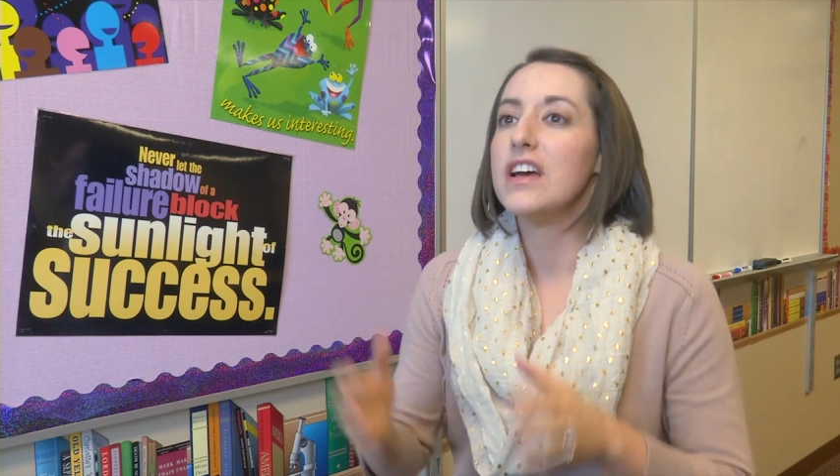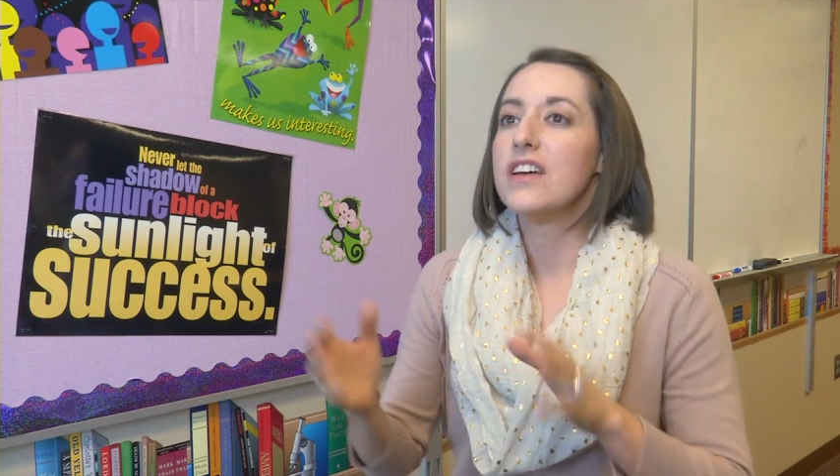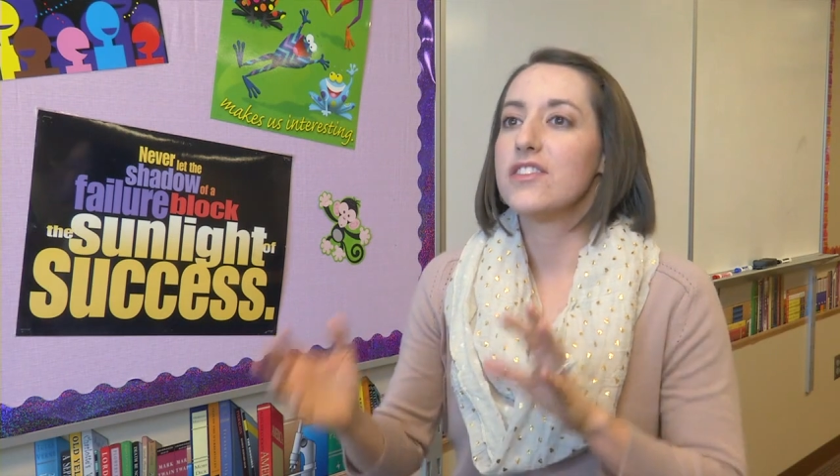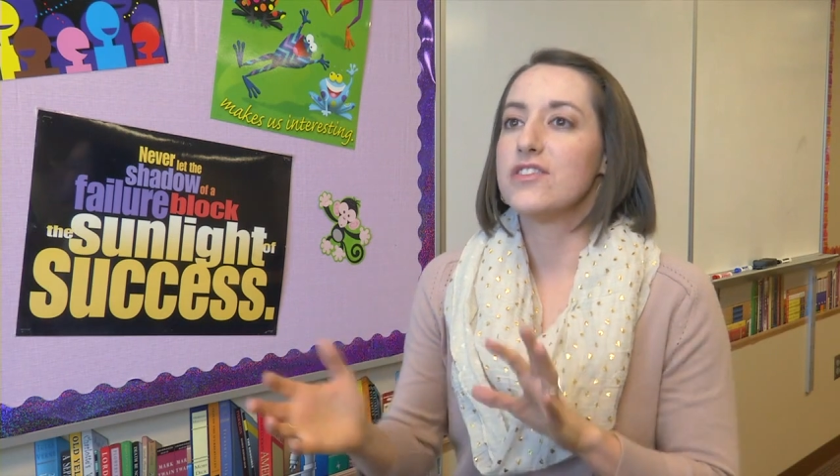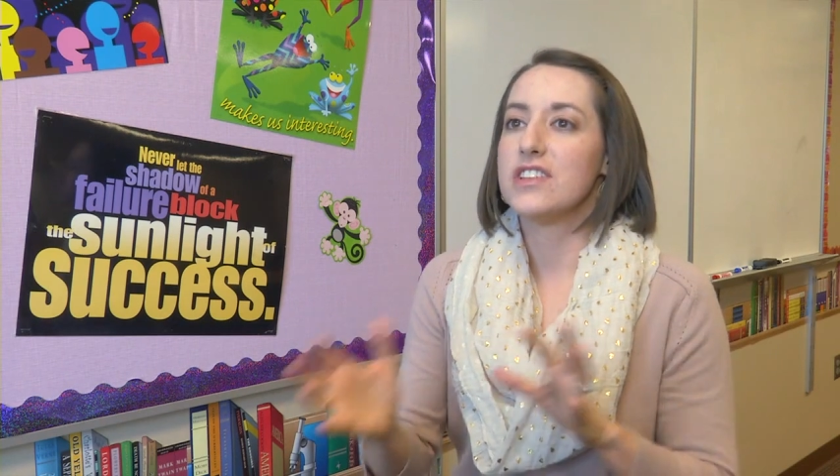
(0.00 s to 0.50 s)

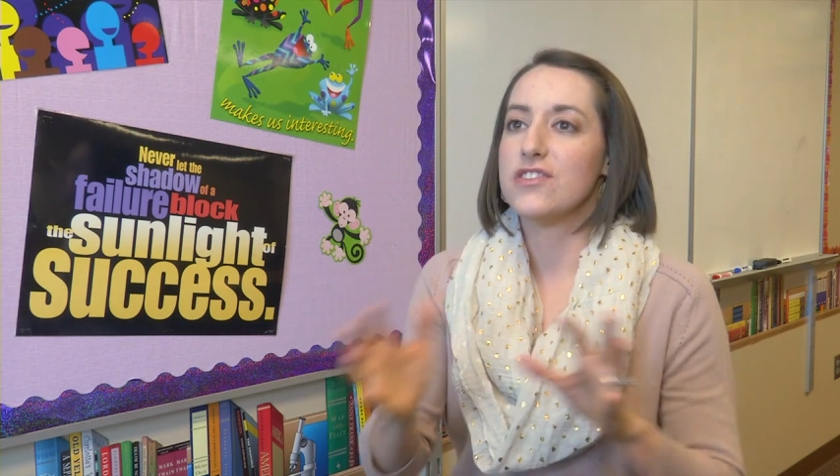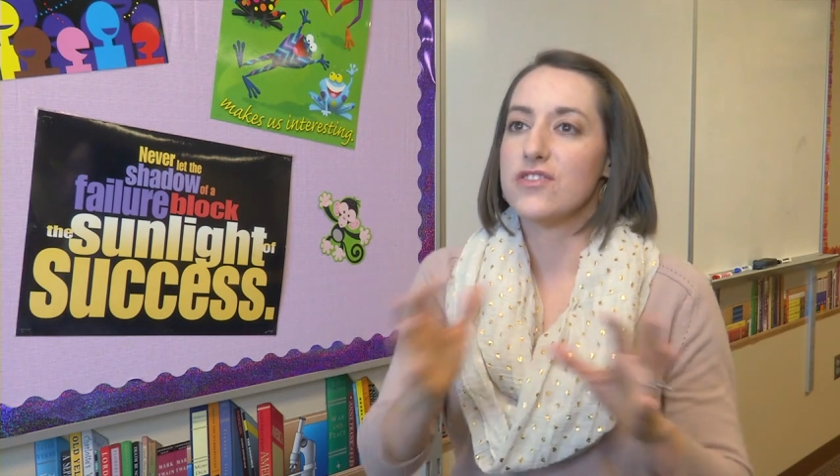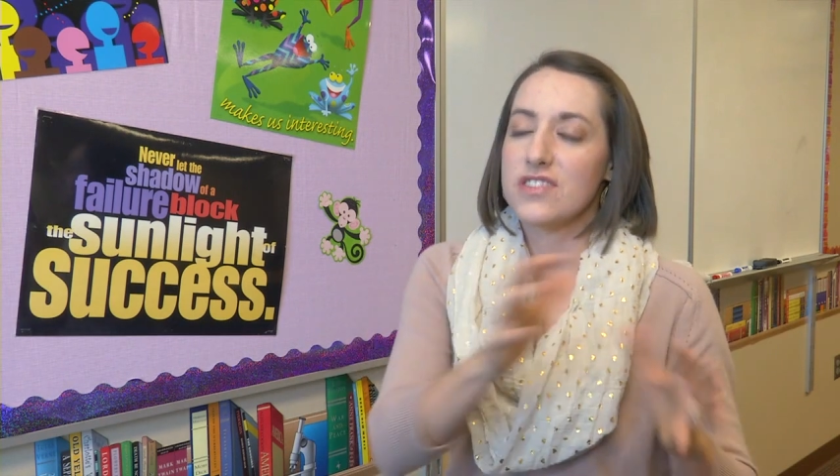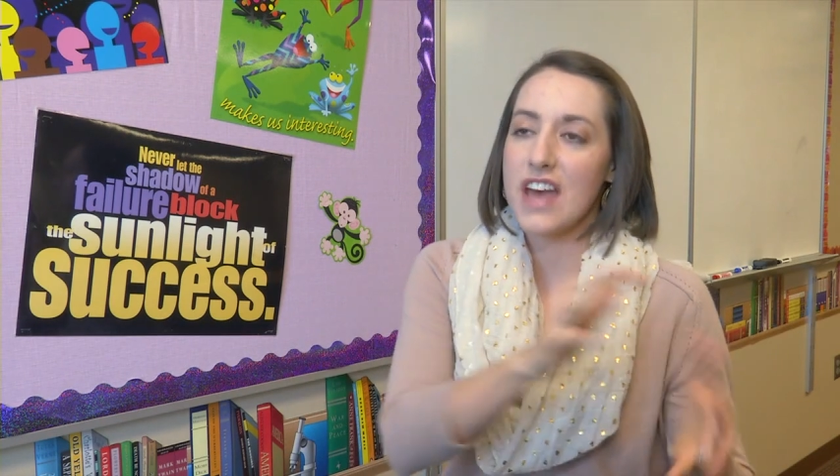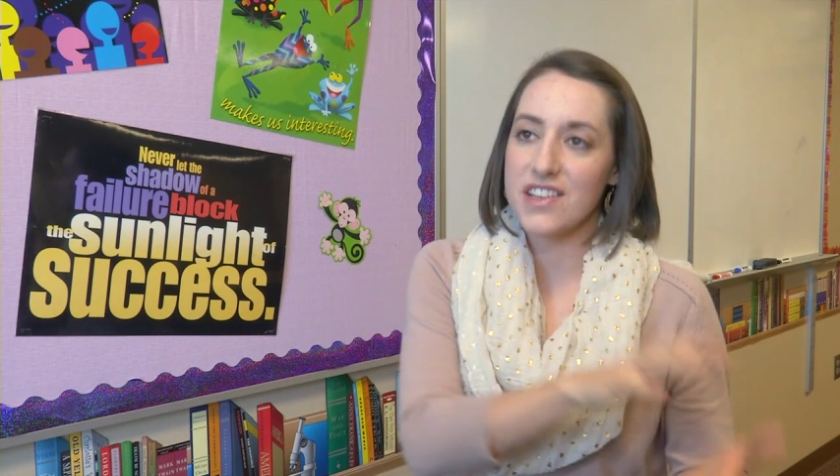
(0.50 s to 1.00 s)
Their
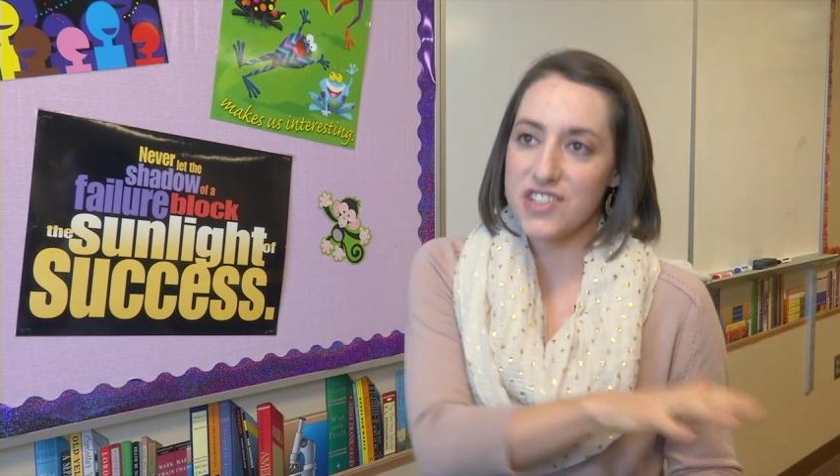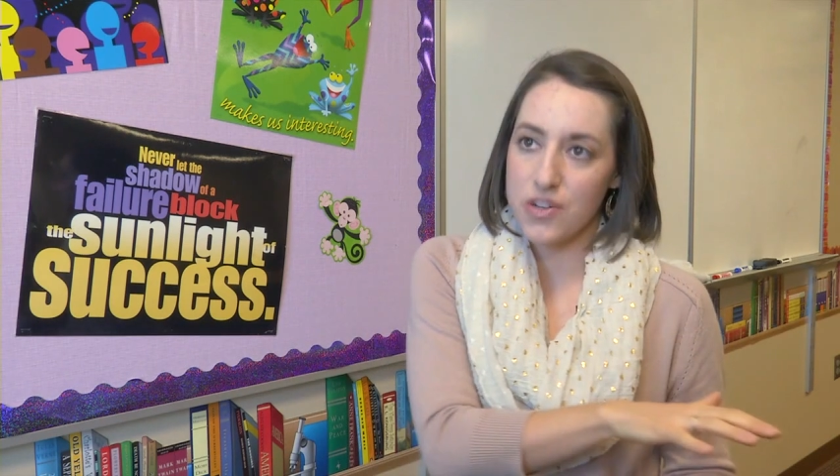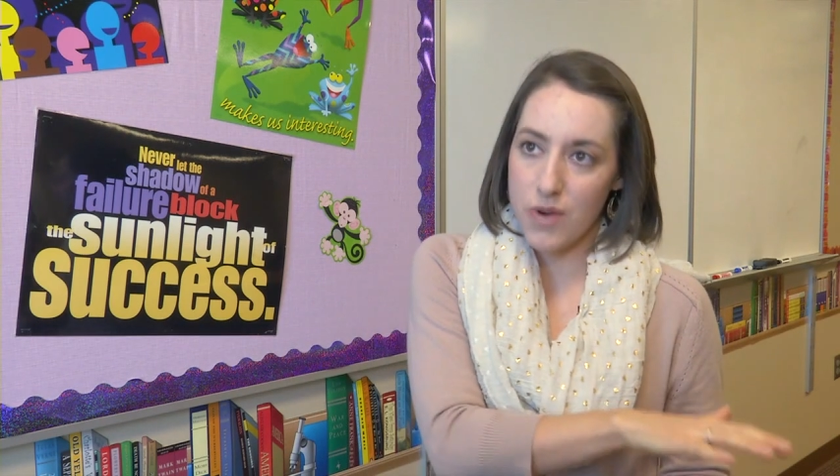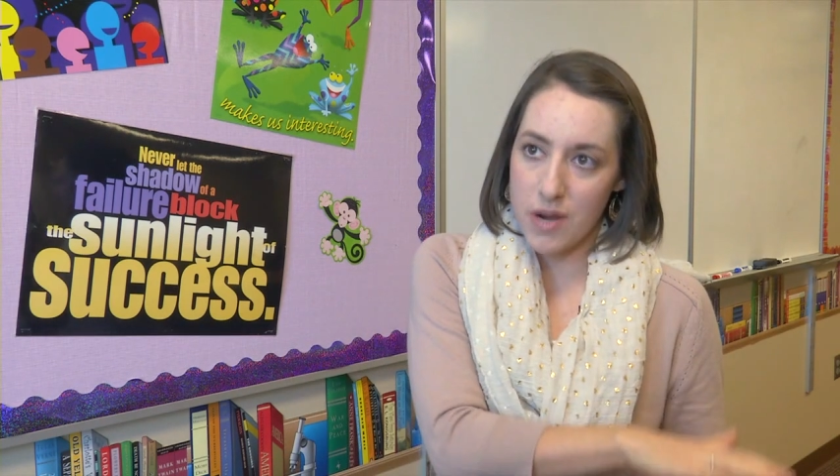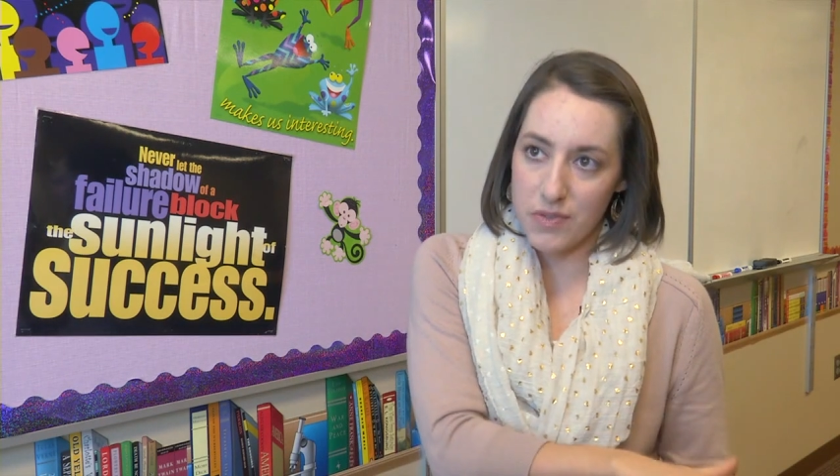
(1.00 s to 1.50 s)
teachers last
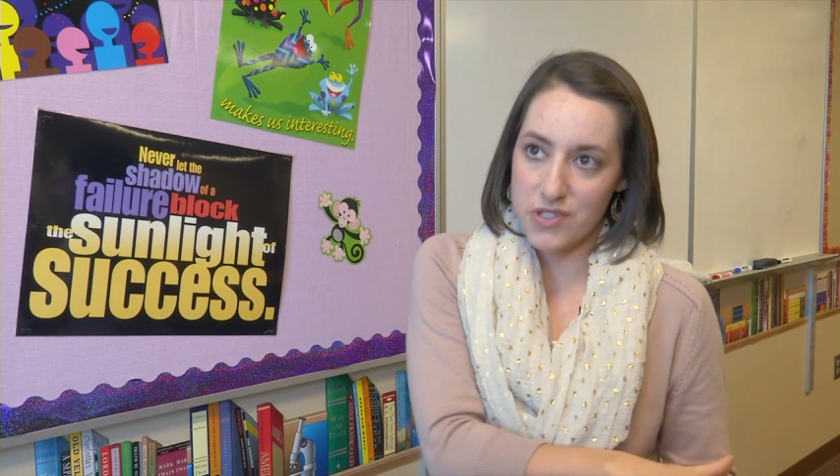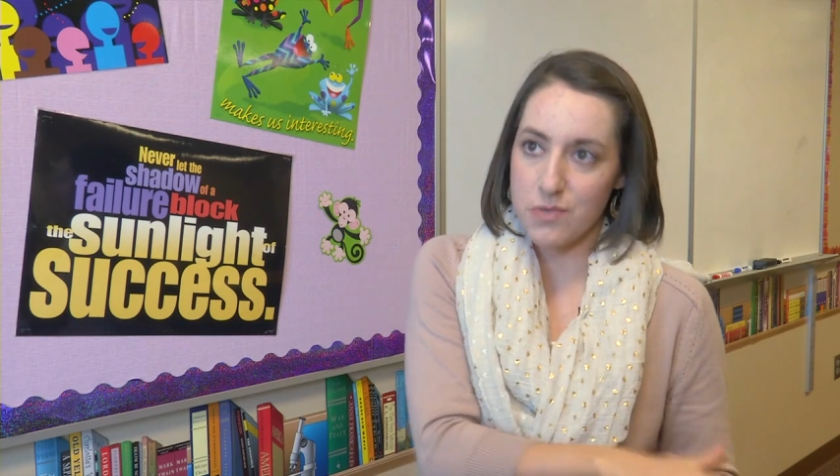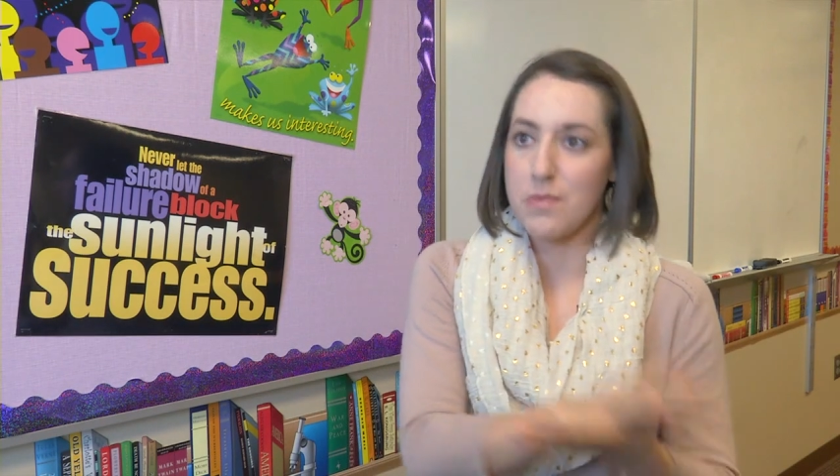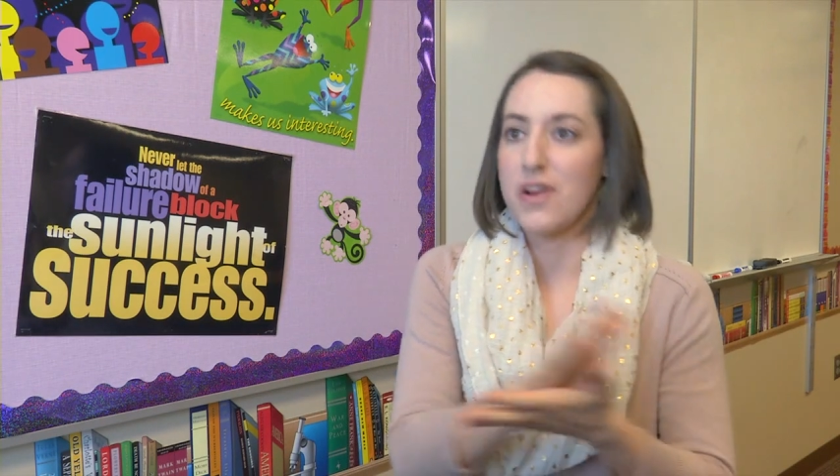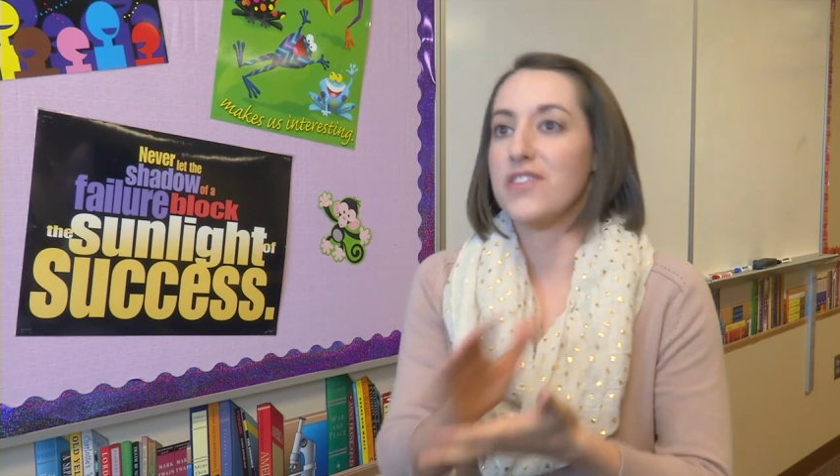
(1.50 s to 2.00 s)
year were able to
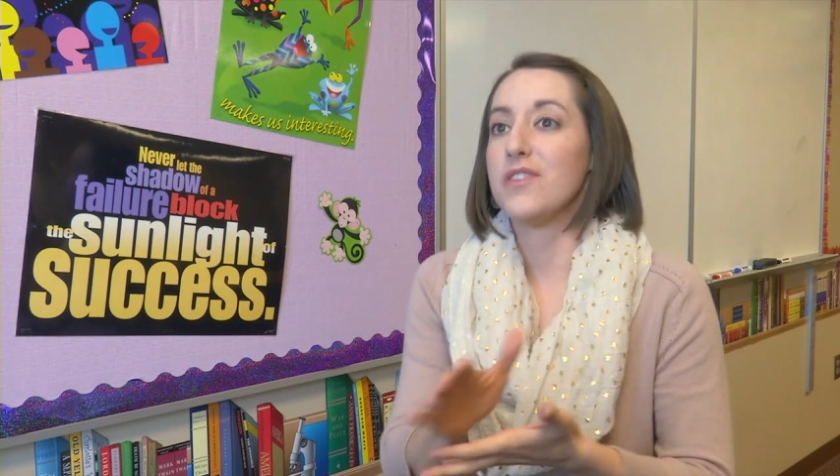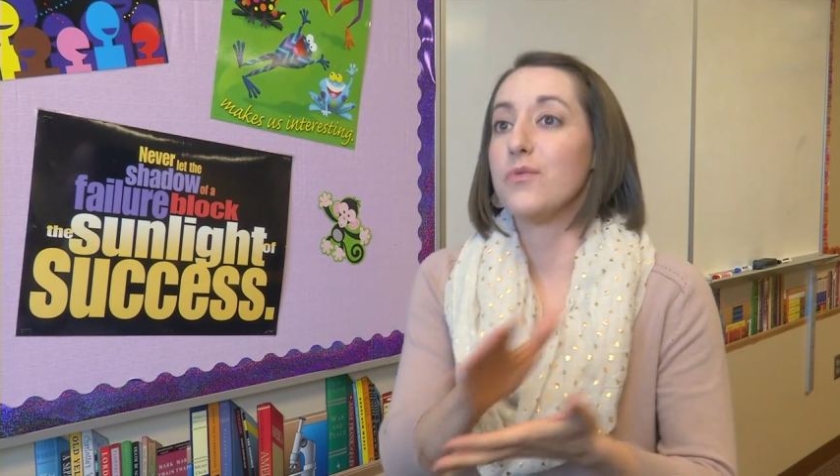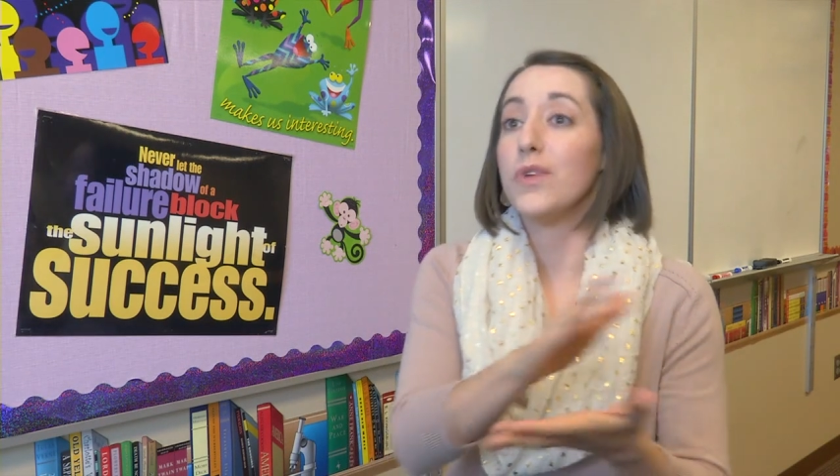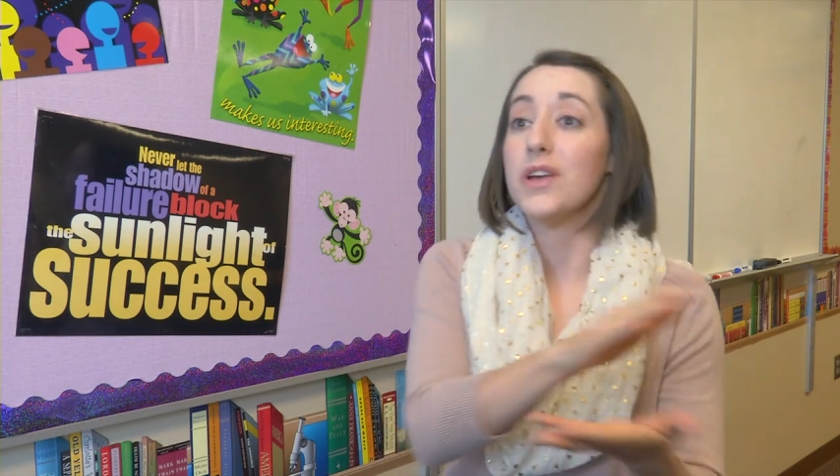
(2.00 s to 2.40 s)
prepare them.